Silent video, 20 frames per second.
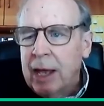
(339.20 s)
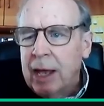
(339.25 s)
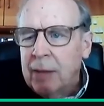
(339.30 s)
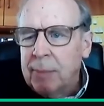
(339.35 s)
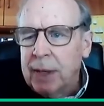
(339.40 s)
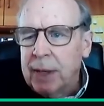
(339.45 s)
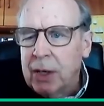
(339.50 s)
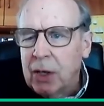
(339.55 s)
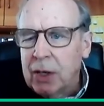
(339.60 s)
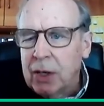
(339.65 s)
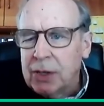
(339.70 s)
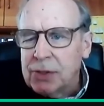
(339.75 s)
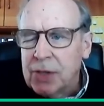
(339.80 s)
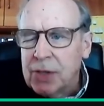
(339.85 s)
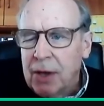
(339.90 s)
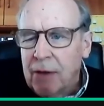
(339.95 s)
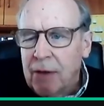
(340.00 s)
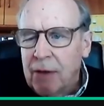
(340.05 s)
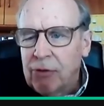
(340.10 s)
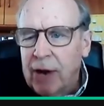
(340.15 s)
because
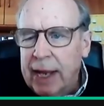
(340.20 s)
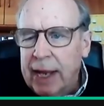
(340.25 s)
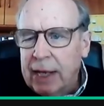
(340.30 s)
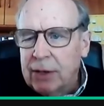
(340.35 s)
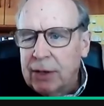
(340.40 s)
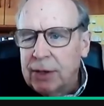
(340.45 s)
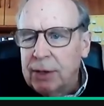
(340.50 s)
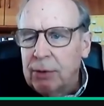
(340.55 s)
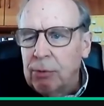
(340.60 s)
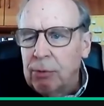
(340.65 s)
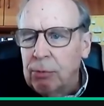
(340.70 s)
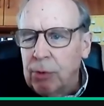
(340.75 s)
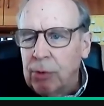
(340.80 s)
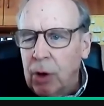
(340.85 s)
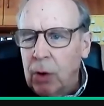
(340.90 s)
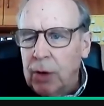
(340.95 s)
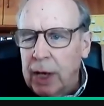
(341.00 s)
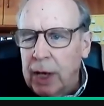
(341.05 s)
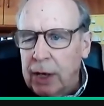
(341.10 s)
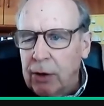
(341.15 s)
Franklin
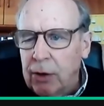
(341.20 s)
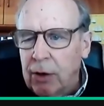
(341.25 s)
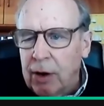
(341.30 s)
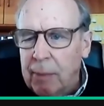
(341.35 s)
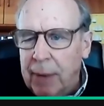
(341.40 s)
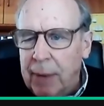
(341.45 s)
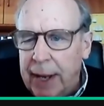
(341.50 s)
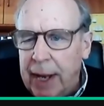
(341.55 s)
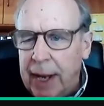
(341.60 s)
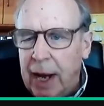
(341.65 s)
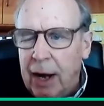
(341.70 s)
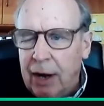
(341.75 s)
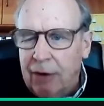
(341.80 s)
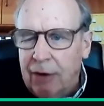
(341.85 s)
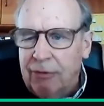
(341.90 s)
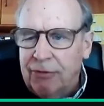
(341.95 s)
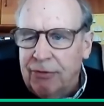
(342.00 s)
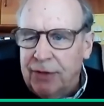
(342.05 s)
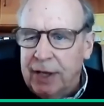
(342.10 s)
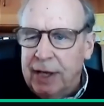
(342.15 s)
wrote an
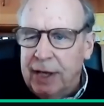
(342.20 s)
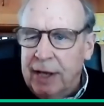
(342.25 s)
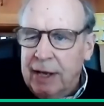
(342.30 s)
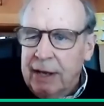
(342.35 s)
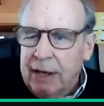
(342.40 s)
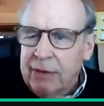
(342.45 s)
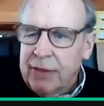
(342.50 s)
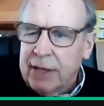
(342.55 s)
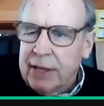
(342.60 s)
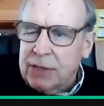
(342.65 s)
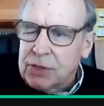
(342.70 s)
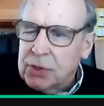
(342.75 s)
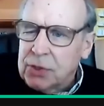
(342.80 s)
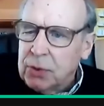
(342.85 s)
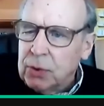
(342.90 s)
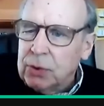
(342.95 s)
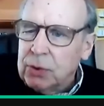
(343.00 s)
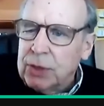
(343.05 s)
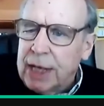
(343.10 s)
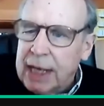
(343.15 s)
autobiography that
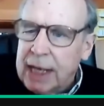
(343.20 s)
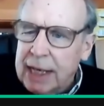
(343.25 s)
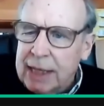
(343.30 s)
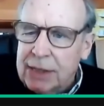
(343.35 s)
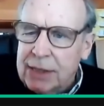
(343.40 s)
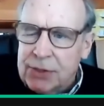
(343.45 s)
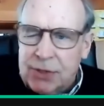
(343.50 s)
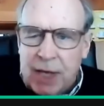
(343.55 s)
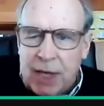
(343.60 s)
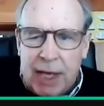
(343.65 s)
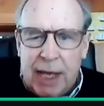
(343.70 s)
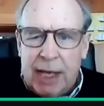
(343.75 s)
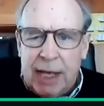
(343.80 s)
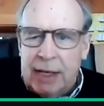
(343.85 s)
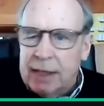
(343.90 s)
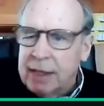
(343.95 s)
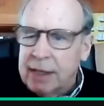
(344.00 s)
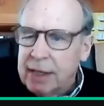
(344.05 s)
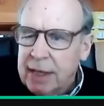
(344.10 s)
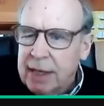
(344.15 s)
school kids
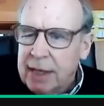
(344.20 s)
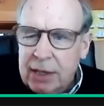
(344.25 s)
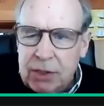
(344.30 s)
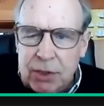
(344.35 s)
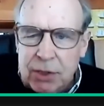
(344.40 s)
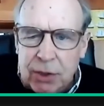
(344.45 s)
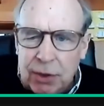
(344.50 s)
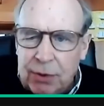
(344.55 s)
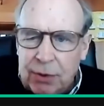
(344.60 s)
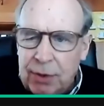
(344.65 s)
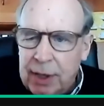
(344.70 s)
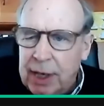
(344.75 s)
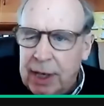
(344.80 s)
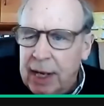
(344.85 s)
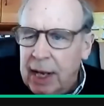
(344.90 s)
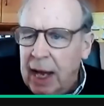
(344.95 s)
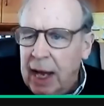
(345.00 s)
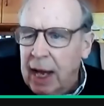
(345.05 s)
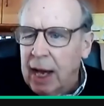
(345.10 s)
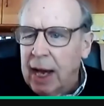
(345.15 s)
and children
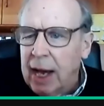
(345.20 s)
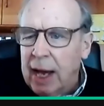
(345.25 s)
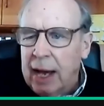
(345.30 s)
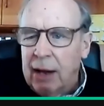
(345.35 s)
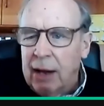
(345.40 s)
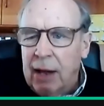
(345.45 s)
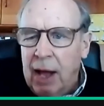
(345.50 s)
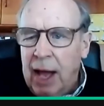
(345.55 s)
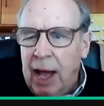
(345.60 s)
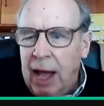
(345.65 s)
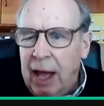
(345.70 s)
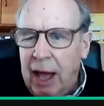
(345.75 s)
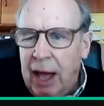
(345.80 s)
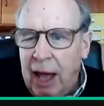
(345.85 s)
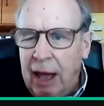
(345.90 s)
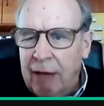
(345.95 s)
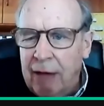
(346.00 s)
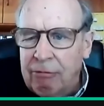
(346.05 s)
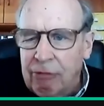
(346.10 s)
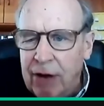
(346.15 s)
uh,
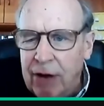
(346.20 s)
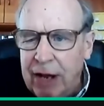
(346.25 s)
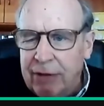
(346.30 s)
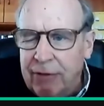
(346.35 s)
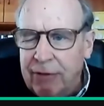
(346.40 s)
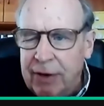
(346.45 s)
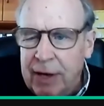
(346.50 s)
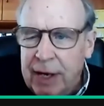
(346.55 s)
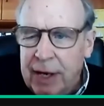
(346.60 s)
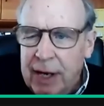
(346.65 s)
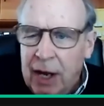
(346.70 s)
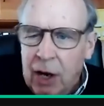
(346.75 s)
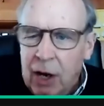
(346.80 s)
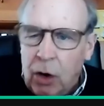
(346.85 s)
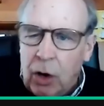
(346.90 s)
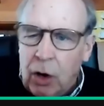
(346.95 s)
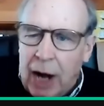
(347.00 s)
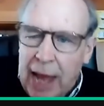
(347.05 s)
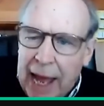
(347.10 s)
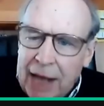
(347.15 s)
have read
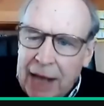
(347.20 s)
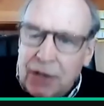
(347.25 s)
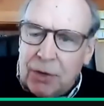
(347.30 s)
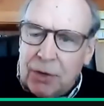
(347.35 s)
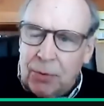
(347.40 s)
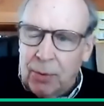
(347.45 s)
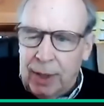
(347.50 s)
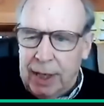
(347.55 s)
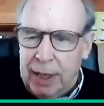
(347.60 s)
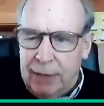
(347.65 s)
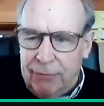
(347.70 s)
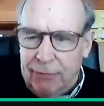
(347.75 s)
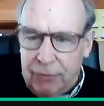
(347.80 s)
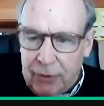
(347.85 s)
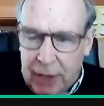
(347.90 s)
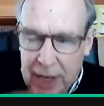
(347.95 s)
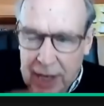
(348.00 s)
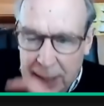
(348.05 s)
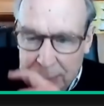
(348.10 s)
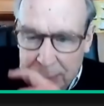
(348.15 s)
or had to read for
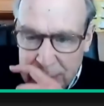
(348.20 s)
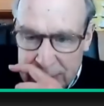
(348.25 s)
a couple